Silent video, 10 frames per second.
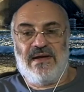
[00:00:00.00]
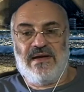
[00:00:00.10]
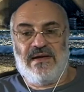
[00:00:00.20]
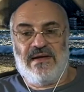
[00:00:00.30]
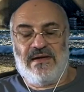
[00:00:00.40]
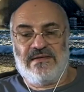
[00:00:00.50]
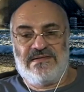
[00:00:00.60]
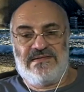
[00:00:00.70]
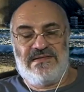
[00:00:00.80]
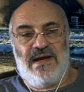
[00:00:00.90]
And
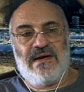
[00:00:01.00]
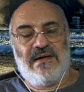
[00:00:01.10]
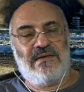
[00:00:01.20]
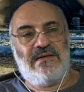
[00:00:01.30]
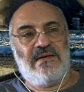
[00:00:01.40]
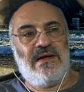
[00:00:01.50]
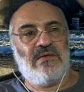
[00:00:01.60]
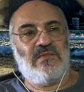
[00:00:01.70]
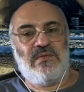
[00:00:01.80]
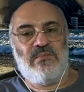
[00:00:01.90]
second thing
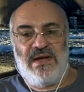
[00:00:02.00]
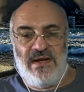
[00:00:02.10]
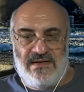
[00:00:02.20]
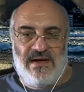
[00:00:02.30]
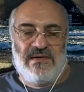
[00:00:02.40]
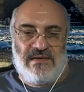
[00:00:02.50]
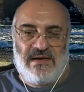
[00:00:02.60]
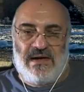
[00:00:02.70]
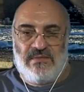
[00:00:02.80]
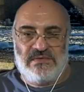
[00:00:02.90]
would be, and then
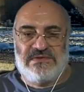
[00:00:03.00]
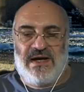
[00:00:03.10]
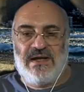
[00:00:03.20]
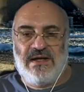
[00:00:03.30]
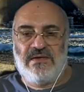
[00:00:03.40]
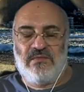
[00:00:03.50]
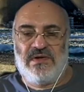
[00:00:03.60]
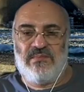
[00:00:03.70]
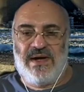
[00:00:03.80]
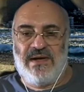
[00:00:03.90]
I will tie in
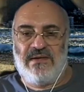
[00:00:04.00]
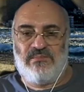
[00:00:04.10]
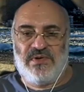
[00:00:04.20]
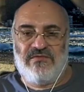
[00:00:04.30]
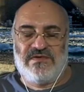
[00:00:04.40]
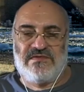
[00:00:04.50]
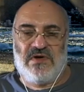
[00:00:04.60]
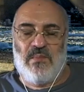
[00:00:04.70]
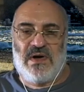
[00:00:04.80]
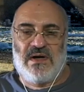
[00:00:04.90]
with my previous
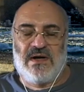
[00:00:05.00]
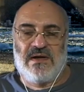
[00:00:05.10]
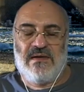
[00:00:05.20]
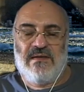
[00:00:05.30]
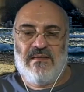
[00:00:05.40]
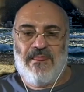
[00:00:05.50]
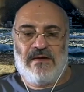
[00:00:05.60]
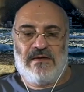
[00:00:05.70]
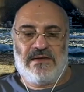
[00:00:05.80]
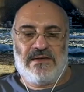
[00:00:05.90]
remark,
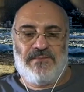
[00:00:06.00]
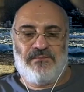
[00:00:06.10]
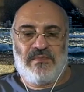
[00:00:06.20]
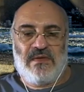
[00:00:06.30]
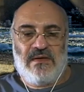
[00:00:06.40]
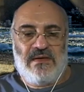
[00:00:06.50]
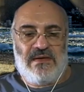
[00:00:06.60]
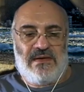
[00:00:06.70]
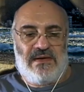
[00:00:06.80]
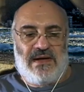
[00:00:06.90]
to
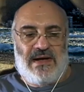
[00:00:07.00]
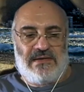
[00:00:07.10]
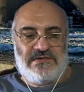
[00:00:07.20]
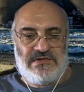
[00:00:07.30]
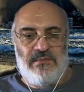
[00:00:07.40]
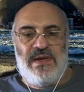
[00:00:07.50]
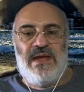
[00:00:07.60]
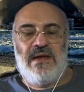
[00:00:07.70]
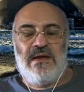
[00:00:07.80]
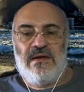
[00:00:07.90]

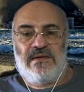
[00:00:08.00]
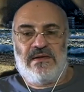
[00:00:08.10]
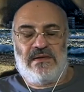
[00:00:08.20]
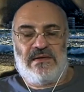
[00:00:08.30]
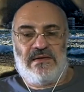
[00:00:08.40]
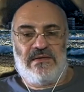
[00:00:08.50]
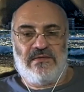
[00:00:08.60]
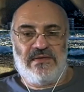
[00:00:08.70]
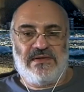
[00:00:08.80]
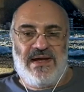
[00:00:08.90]
me,
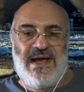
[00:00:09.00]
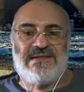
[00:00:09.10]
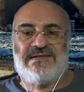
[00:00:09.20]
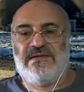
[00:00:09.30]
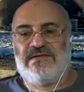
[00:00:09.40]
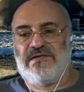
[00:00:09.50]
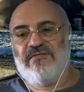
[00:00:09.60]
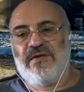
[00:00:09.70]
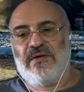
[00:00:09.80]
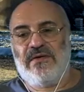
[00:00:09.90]
the essence
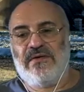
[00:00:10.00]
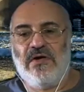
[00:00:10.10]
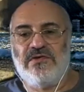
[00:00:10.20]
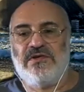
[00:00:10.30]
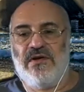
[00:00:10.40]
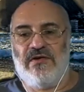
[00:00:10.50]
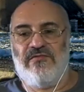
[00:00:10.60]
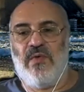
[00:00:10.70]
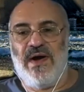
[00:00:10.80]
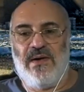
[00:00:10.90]
of the notion of
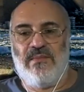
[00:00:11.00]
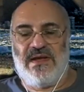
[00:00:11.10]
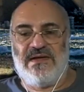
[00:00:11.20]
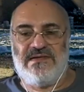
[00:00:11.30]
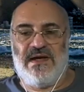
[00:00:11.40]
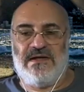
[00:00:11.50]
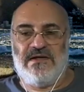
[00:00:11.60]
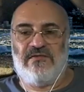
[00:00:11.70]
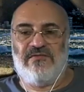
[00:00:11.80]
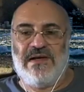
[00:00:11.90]
web is the idea
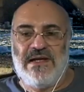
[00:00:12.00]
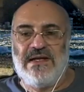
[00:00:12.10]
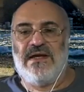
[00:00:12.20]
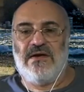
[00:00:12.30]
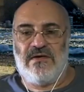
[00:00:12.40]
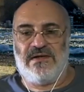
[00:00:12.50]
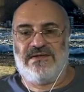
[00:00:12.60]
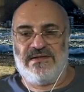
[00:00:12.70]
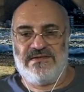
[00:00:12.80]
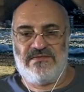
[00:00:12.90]
of linking
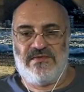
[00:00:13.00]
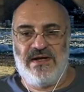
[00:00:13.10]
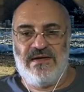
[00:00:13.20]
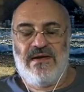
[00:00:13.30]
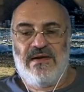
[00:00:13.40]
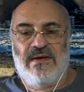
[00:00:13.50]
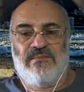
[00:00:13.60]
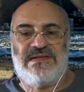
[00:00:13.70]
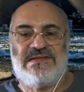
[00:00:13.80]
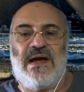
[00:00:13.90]
contents, right?
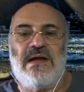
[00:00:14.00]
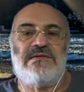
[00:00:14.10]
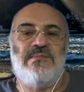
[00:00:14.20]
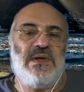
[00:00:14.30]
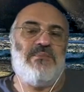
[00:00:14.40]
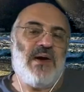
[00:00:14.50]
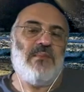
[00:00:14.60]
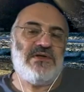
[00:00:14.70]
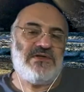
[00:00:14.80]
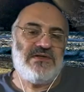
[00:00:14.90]
Besides me
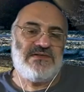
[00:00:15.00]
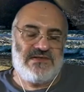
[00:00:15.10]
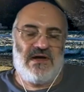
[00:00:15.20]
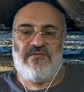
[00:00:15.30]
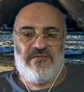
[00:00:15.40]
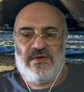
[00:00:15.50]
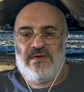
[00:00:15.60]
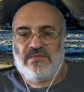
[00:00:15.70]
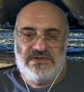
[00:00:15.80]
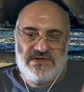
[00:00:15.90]
publishing stuff,
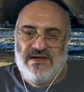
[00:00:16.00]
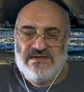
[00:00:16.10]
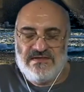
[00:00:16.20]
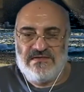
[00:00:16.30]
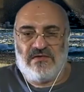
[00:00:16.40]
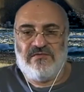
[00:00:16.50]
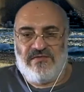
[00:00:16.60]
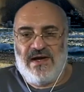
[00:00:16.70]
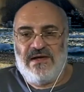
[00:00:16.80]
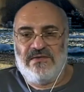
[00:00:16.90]
which has its own
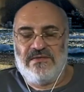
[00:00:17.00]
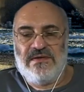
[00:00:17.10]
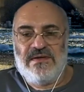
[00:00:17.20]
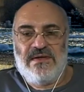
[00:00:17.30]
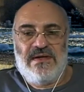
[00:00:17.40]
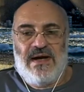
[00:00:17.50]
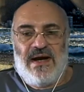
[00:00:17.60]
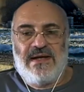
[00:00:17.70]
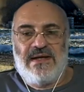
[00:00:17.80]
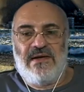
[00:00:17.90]
value, I
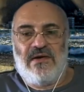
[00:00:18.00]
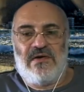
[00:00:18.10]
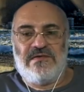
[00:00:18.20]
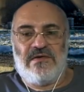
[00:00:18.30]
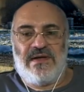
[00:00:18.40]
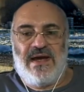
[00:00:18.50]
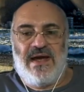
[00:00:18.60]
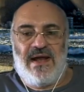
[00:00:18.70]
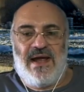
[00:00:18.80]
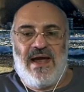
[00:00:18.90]
can also
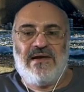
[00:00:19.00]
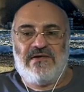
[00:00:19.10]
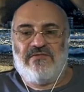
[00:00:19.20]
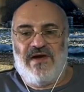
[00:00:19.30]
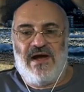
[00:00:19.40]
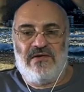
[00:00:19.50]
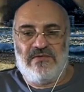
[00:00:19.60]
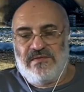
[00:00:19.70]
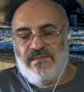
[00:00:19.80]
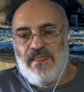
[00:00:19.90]
get added
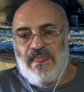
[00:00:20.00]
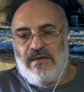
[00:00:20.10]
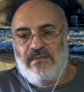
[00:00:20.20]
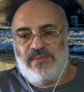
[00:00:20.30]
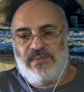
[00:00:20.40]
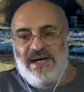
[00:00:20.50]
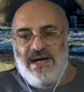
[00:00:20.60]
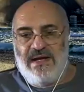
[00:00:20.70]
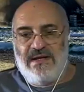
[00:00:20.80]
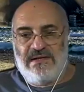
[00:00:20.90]
value
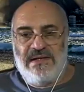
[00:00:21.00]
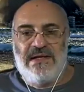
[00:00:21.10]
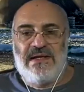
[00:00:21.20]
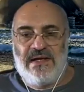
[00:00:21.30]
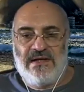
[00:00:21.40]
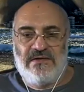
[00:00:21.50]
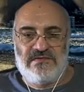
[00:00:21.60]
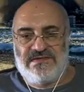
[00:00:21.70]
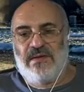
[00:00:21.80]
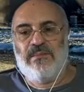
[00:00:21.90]
by linking to
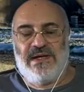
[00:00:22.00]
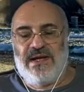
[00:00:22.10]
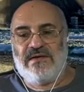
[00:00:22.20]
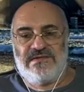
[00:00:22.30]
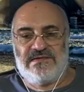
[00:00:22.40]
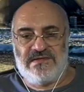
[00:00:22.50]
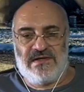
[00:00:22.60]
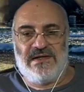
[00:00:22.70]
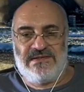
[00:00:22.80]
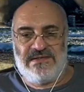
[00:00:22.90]
somebody else's
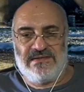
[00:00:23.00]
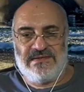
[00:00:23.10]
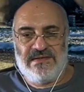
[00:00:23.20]
content.